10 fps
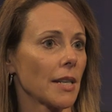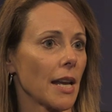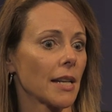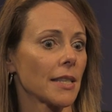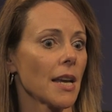It
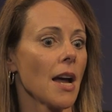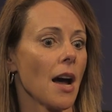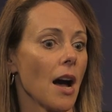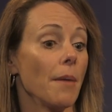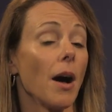takes
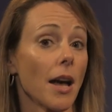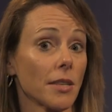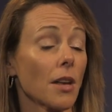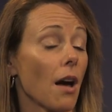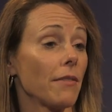
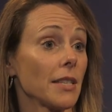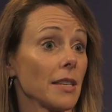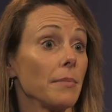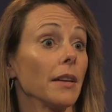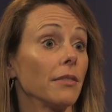us
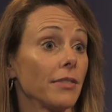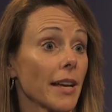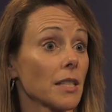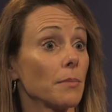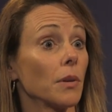obviously being
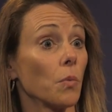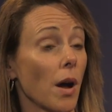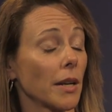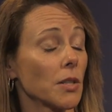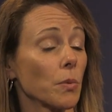flexible and
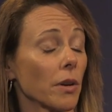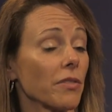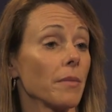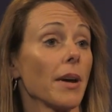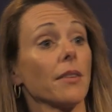wanting to work
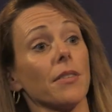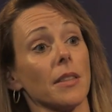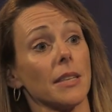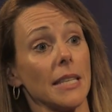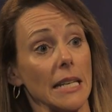for the benefit
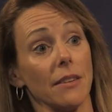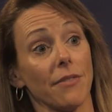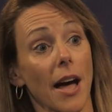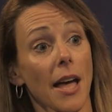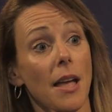of the
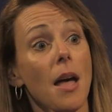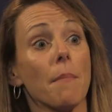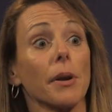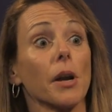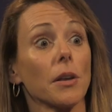CDFI,
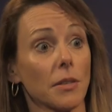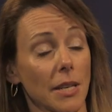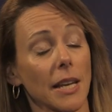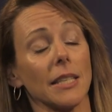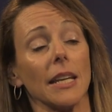but it also
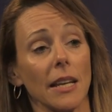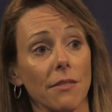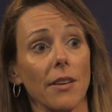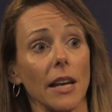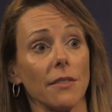takes an
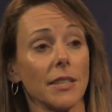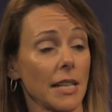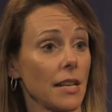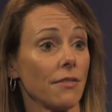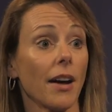innovative
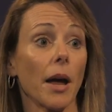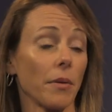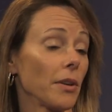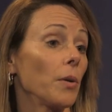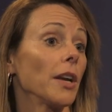CDFI
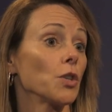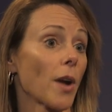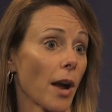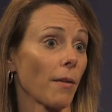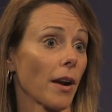with a great
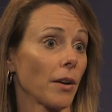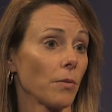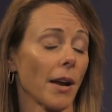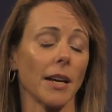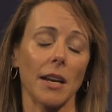track record,
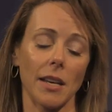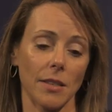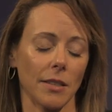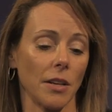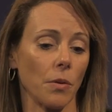right? And
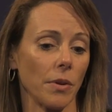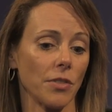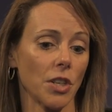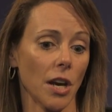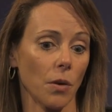as you know,
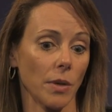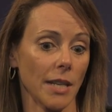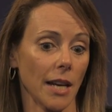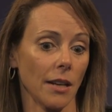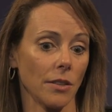we've shared, we
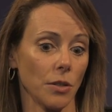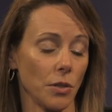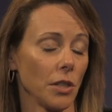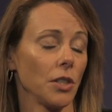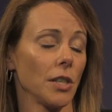take due
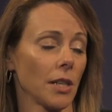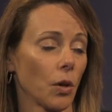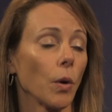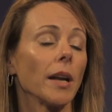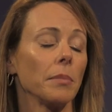diligence
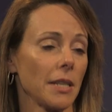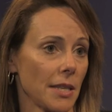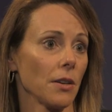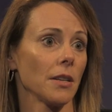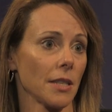incredibly
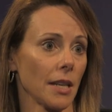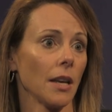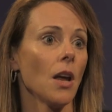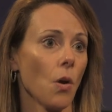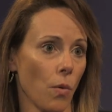
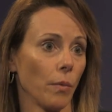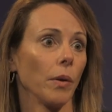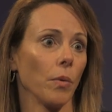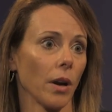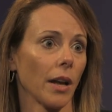seriously when
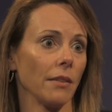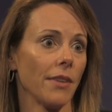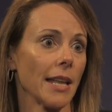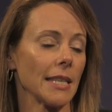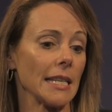we work and
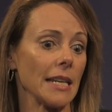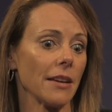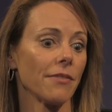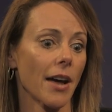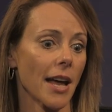vet
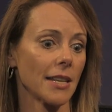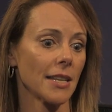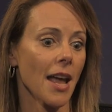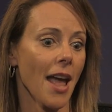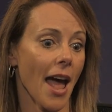CDFIs.
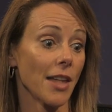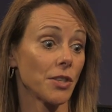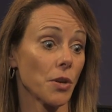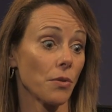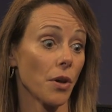Mm-hmm. And
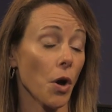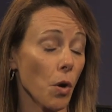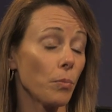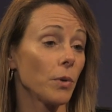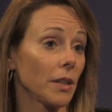so the
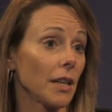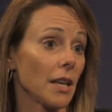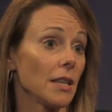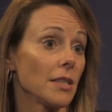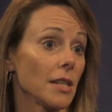hope
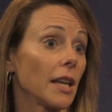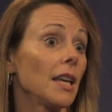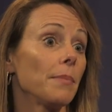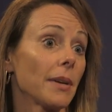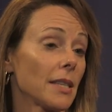really is to
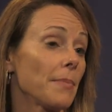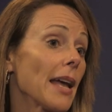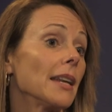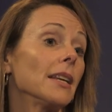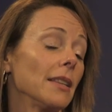keep
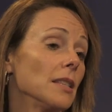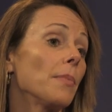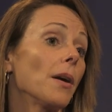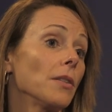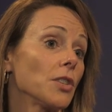expanding these
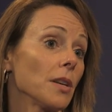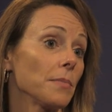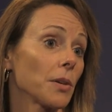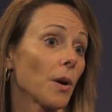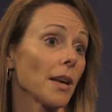
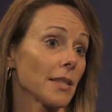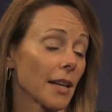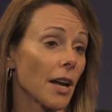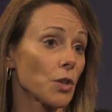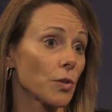partnerships across the
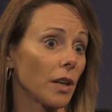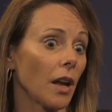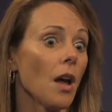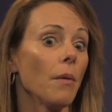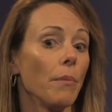country,
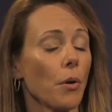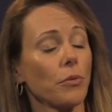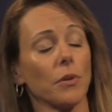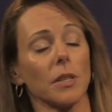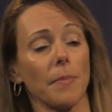both
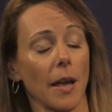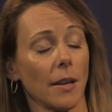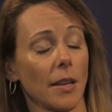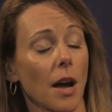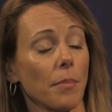to
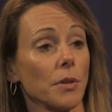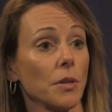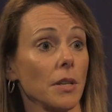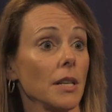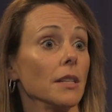expand the
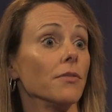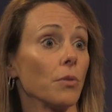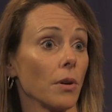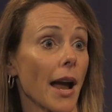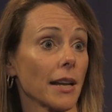opportunity
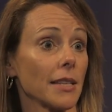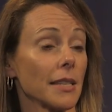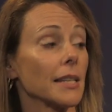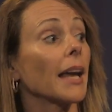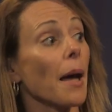for
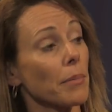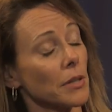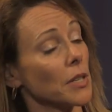access to capital